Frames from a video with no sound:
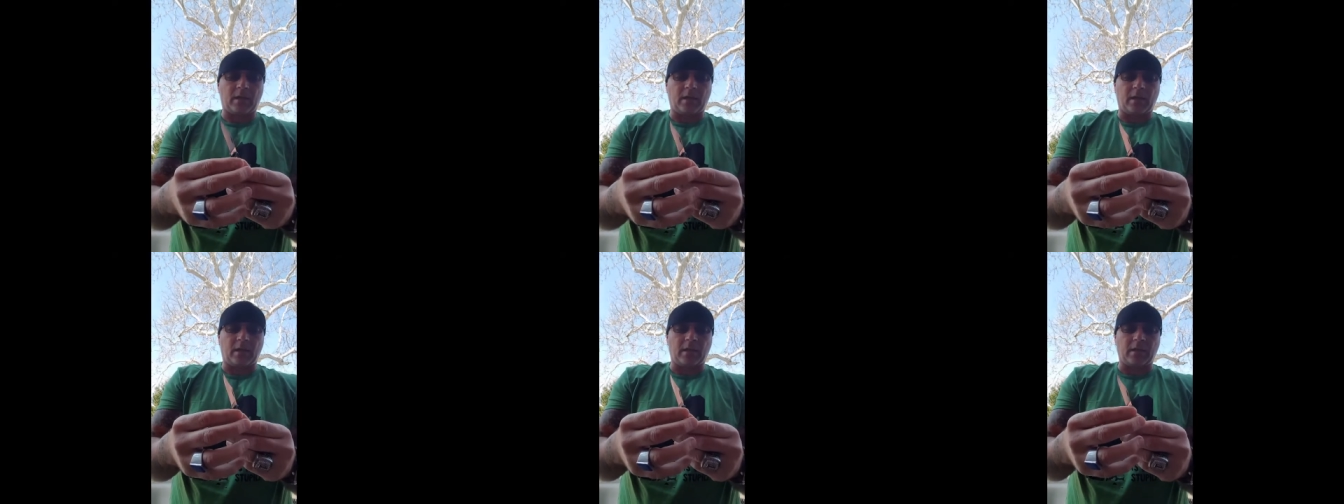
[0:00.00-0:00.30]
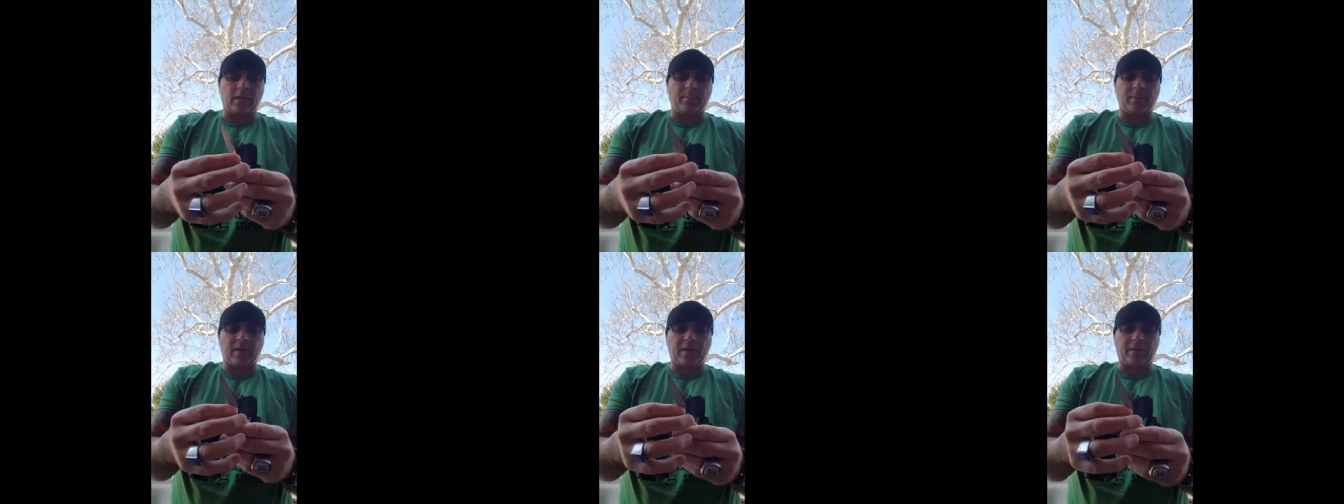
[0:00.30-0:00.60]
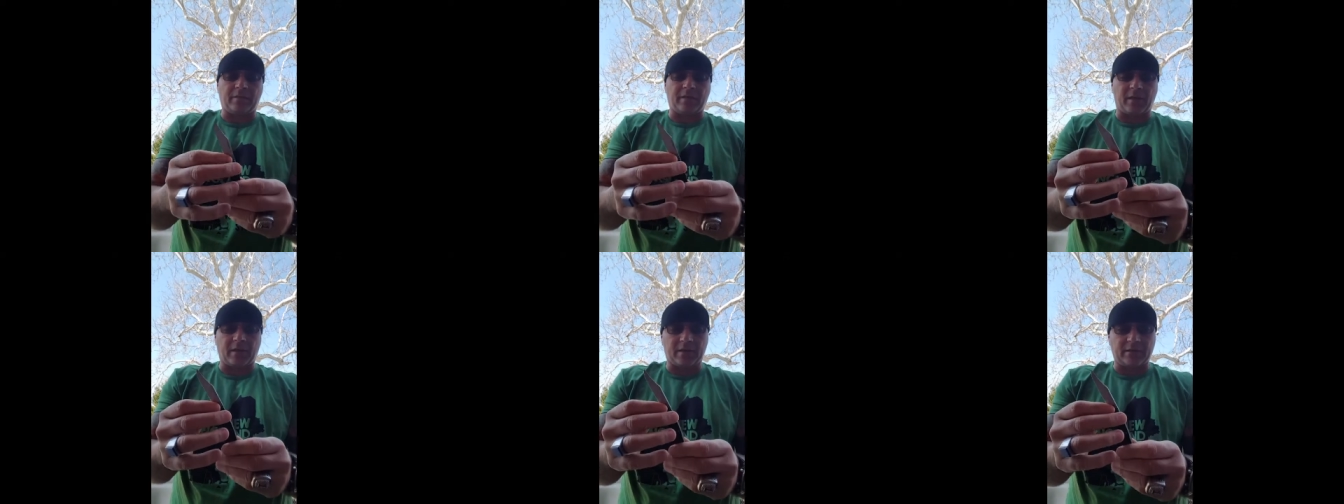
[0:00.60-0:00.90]
and the
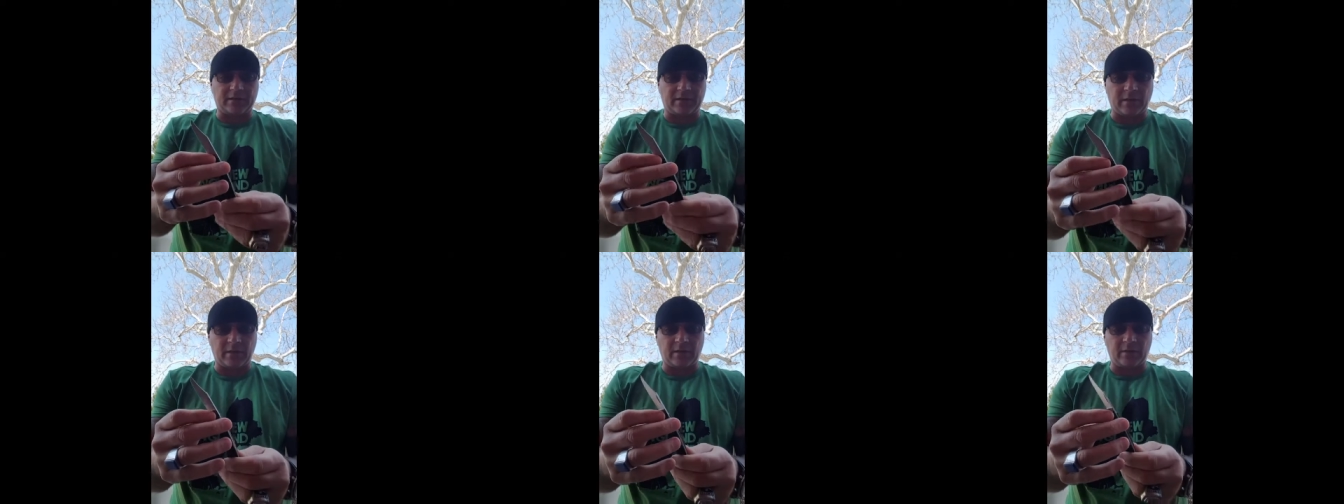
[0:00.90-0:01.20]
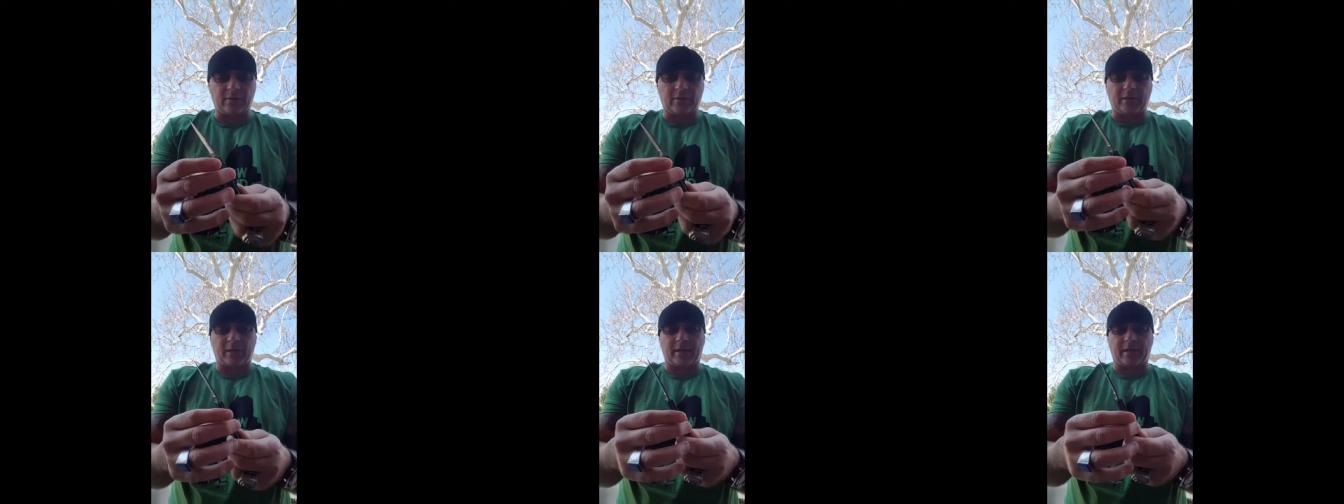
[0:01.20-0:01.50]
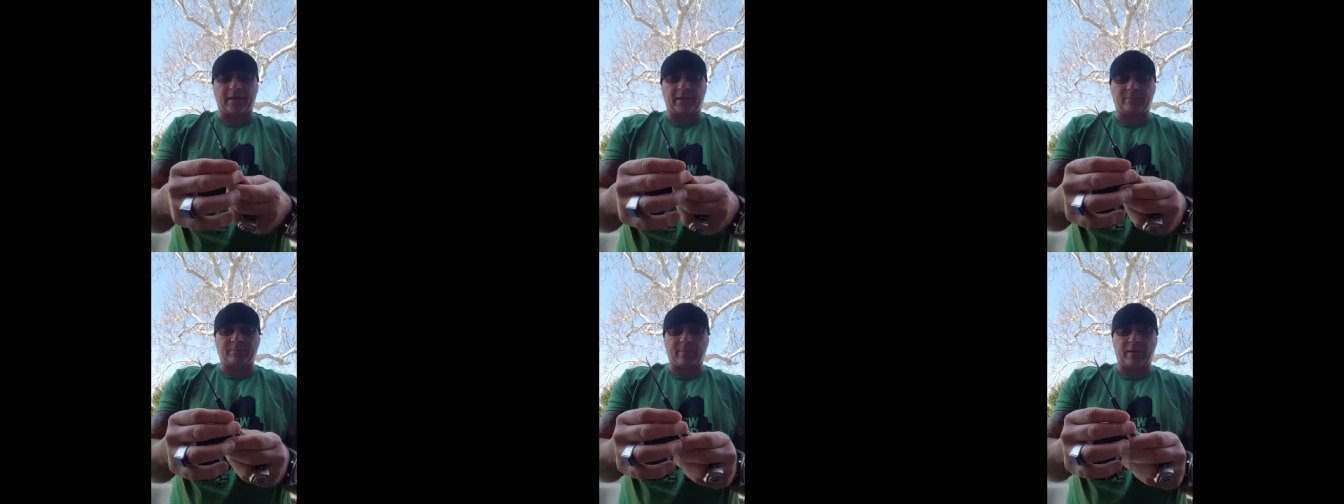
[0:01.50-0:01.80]
big thick steel
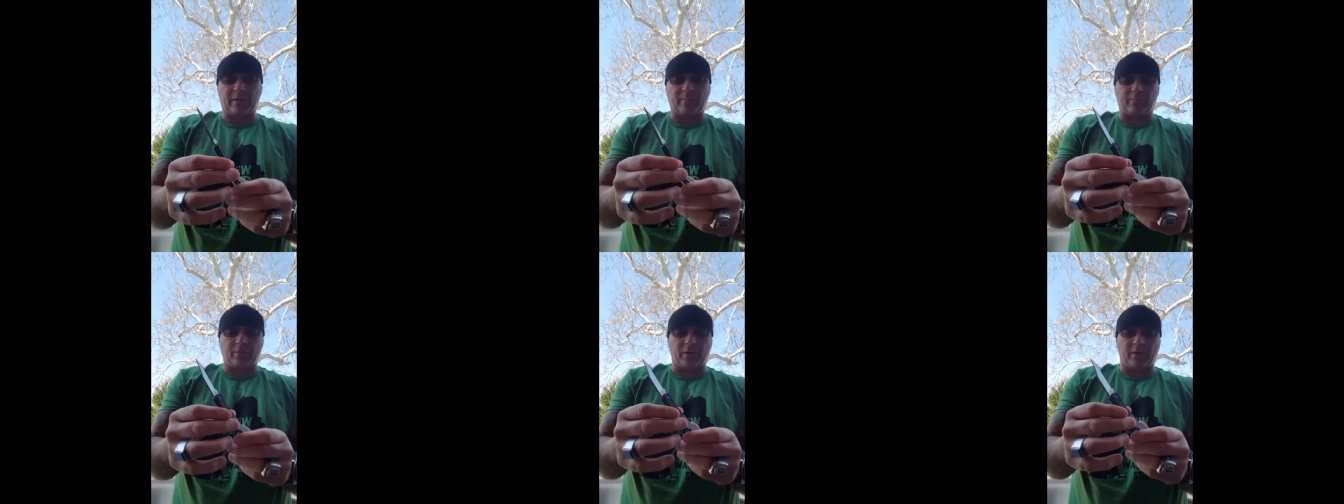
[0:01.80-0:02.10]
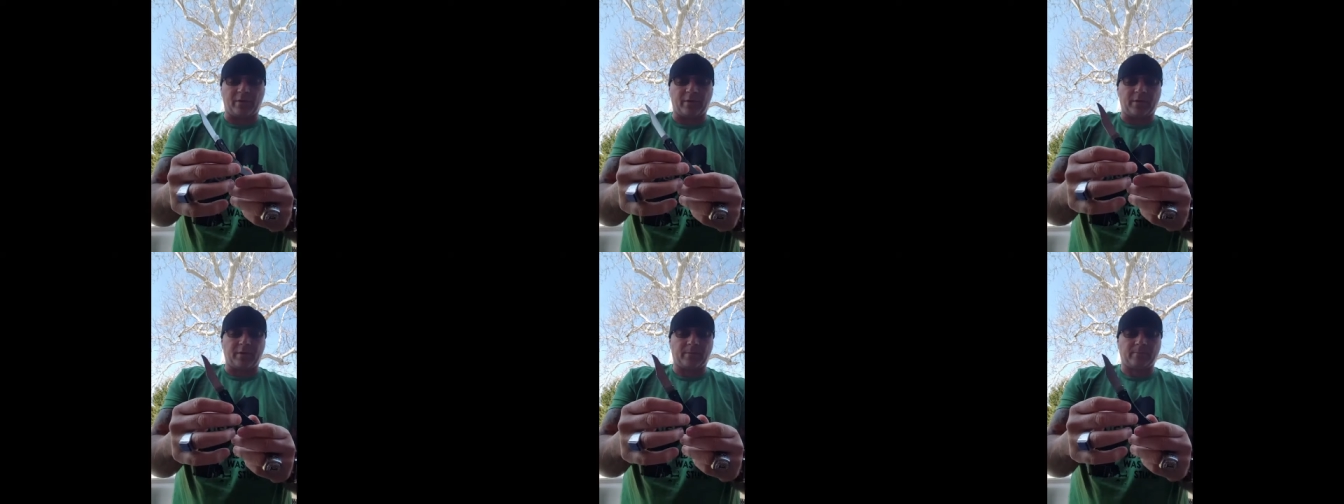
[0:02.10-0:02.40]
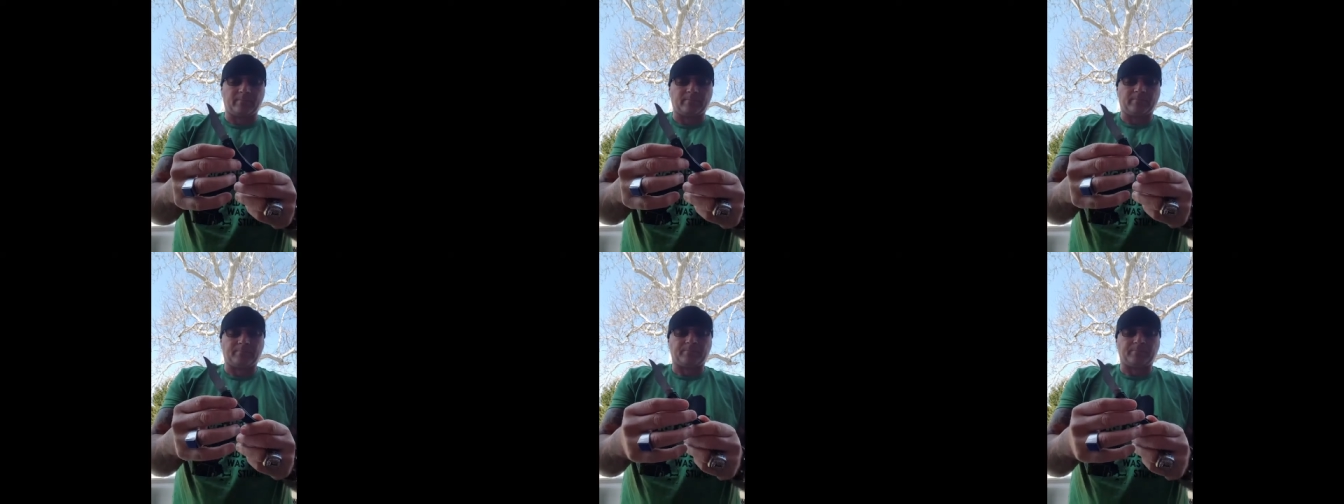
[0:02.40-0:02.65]
like its big brother.